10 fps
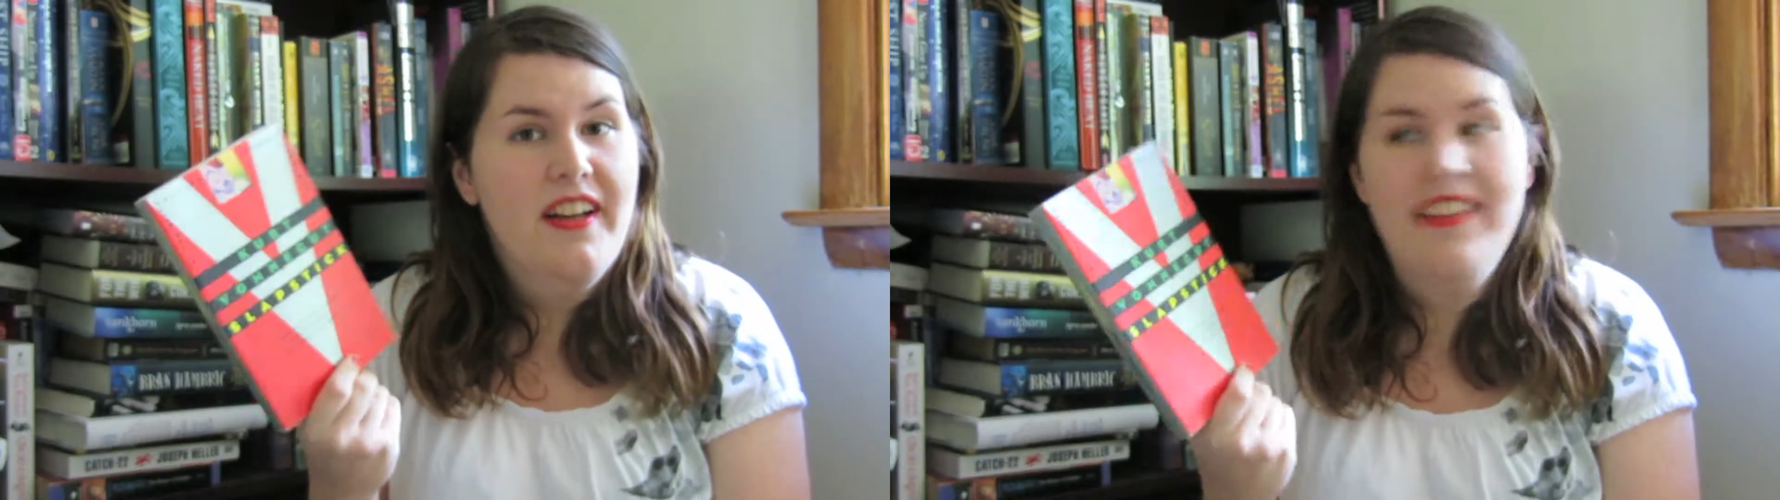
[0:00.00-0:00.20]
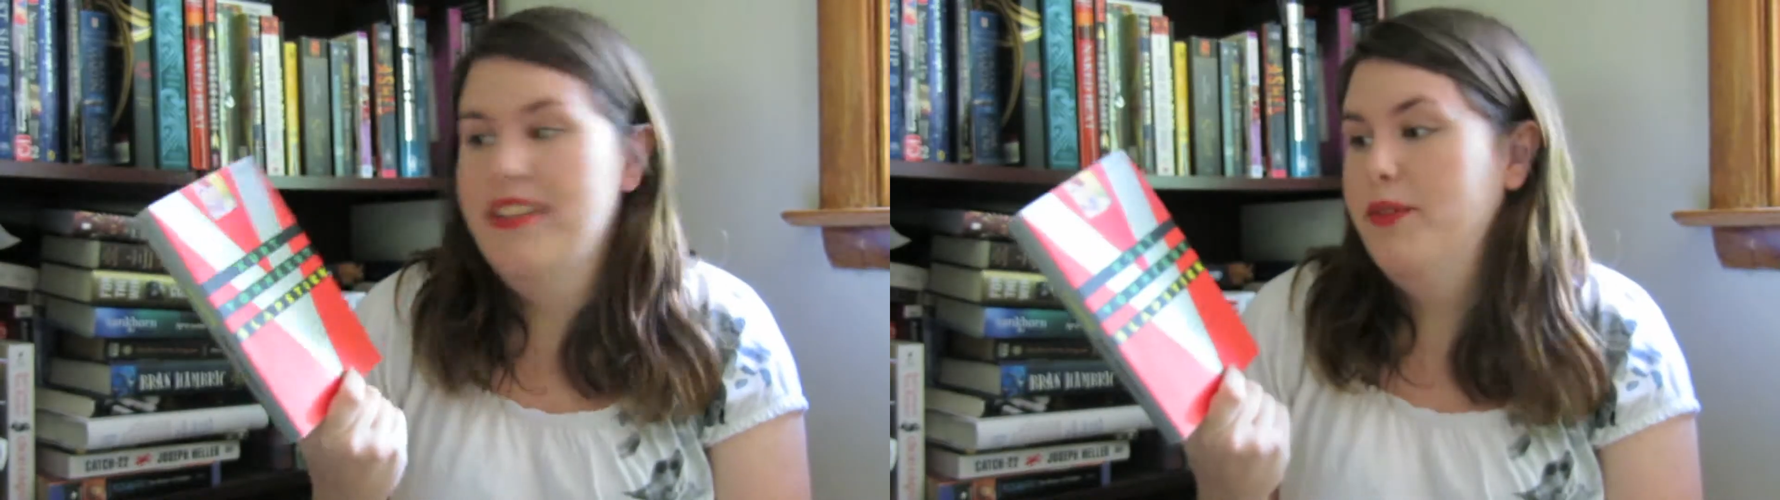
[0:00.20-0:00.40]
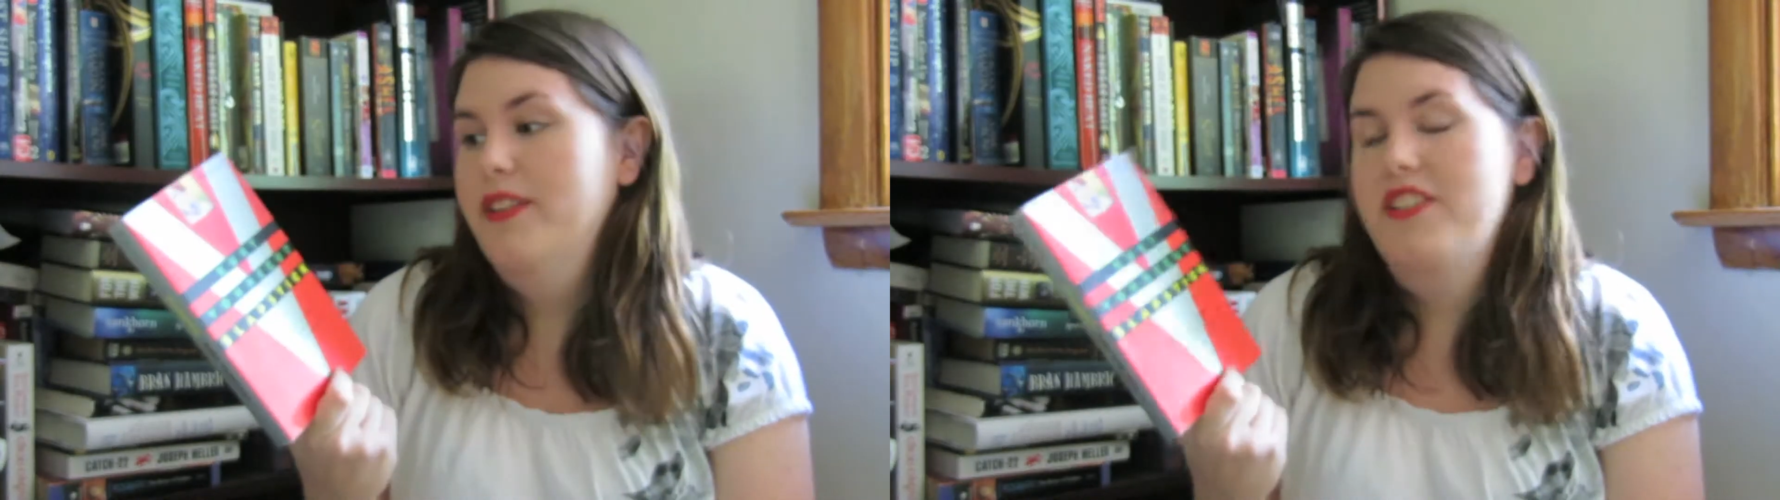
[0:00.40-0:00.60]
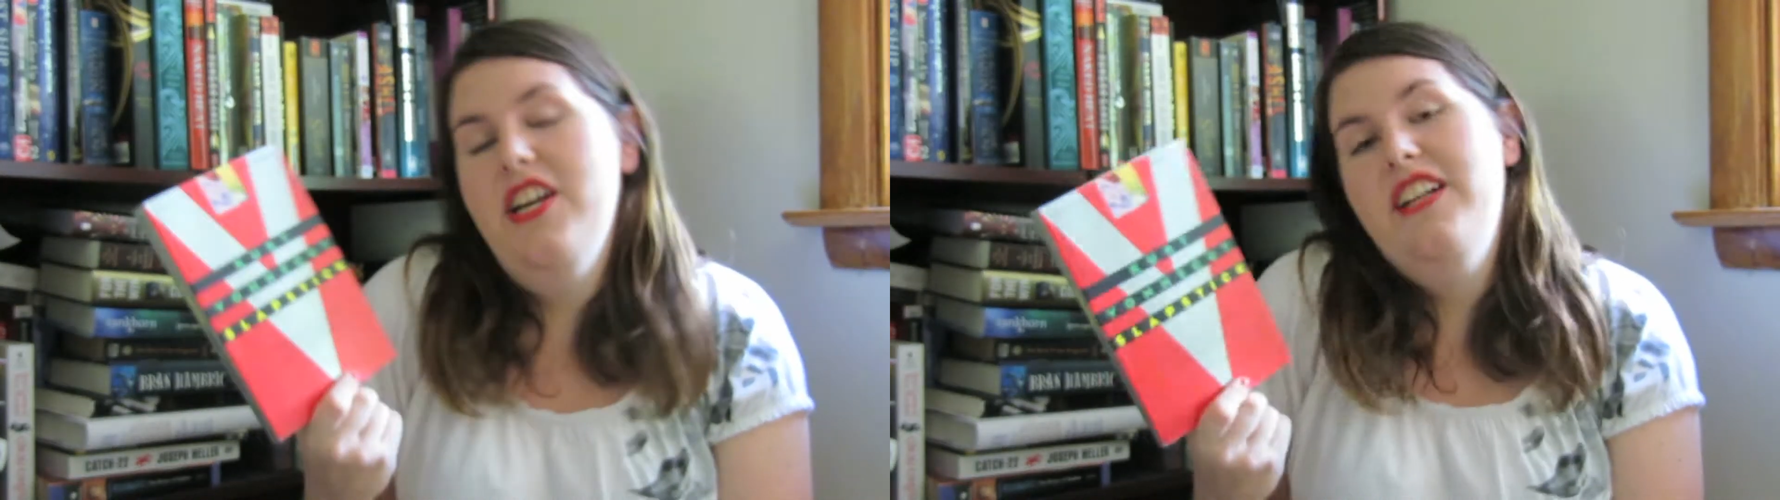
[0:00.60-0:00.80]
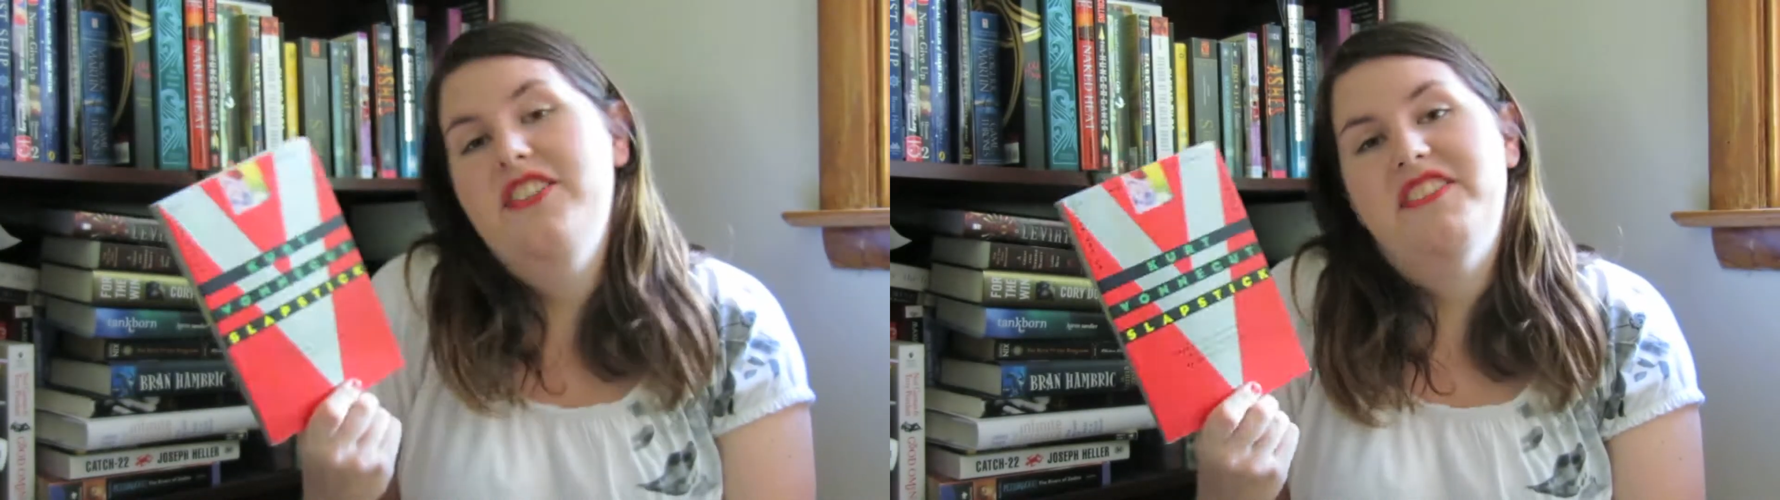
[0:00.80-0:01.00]
and that's one of the
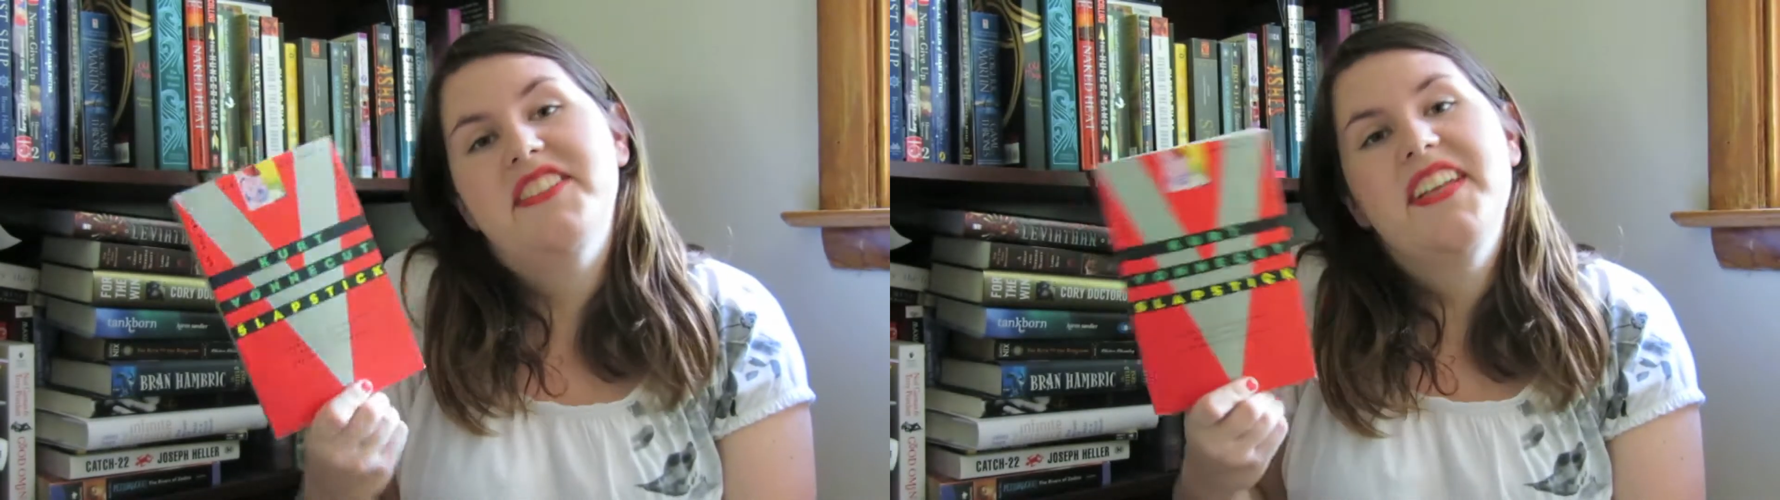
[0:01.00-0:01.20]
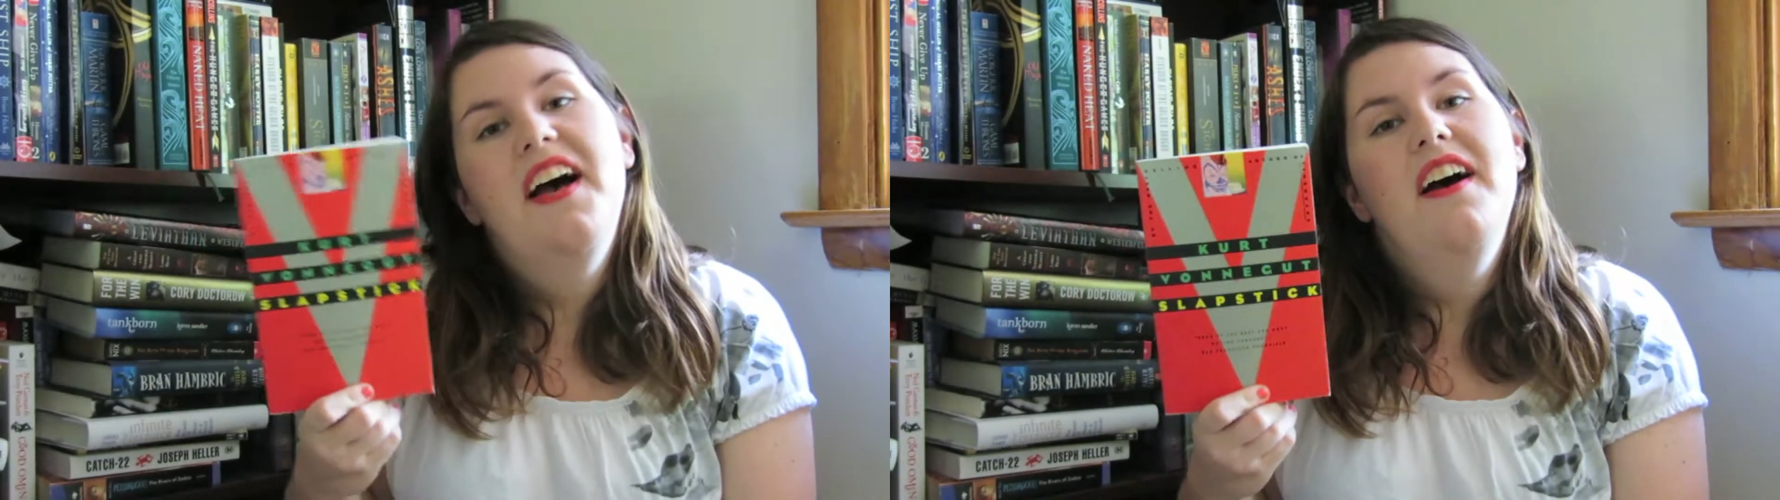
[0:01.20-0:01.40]
challenges.